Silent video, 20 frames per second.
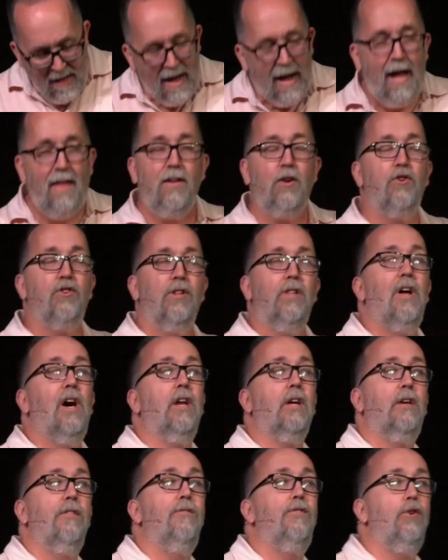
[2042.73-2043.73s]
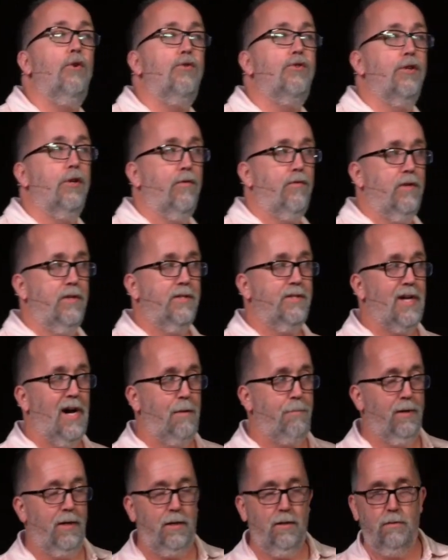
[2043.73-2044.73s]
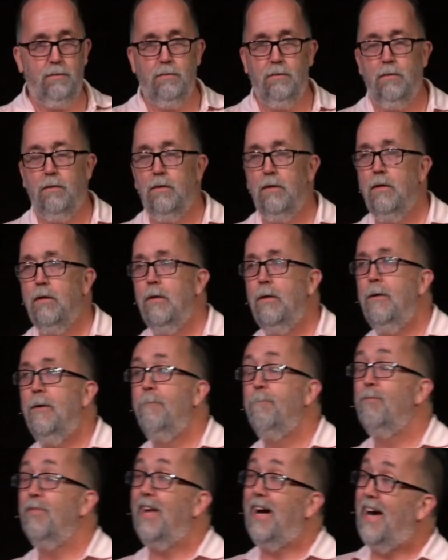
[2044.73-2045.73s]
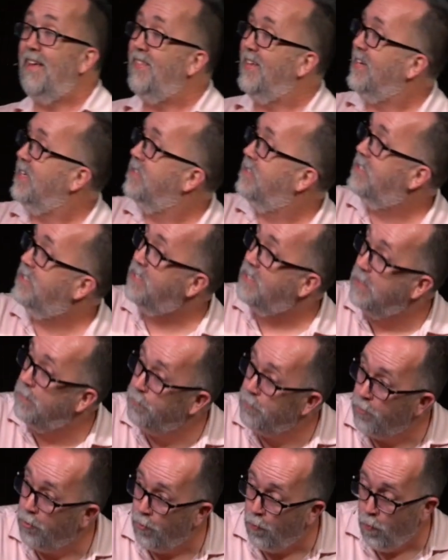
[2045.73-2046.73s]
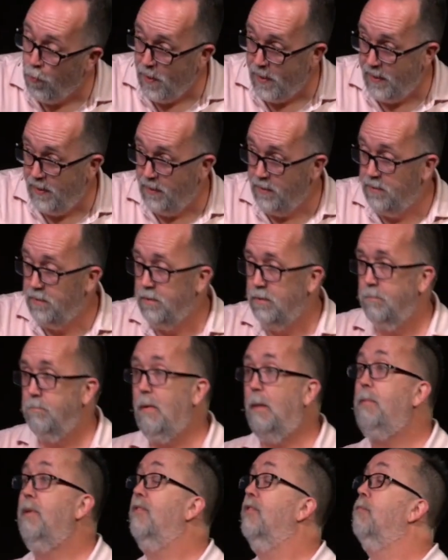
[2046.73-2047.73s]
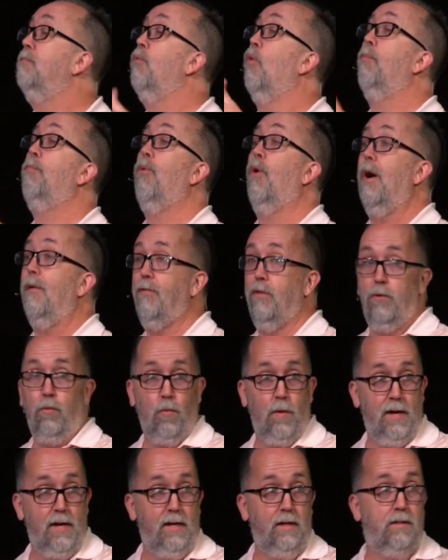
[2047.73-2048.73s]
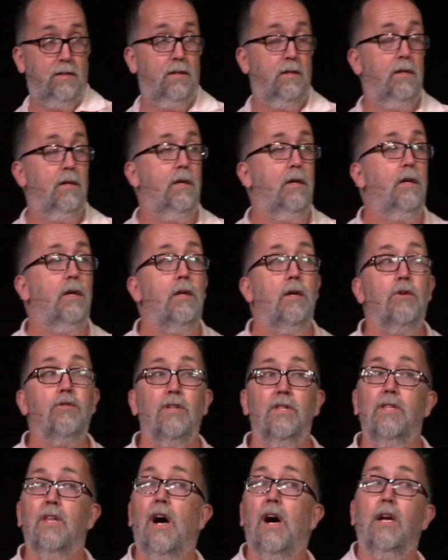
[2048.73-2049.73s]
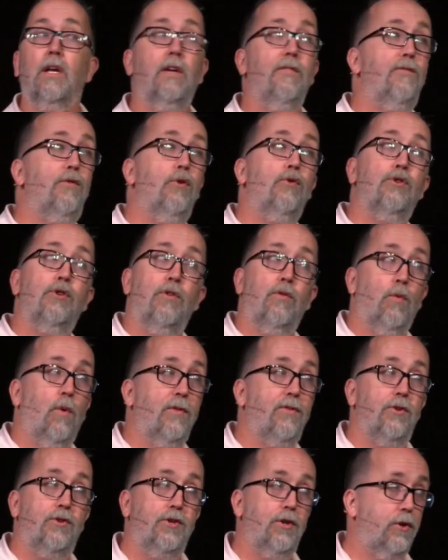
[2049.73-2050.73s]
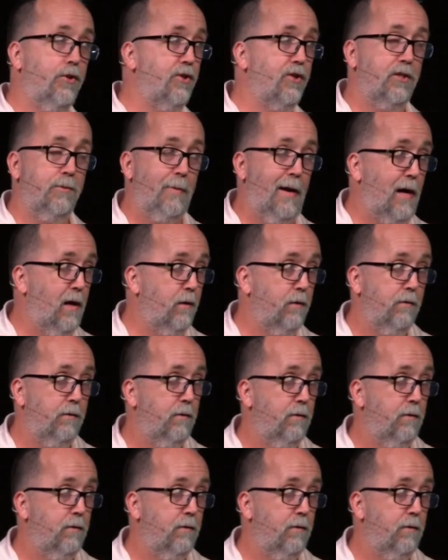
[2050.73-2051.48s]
I think there's a lot of confusion over this topic. I think in similar ways, maybe even more prevalent ways, there's a lot of confusion over what the church is about.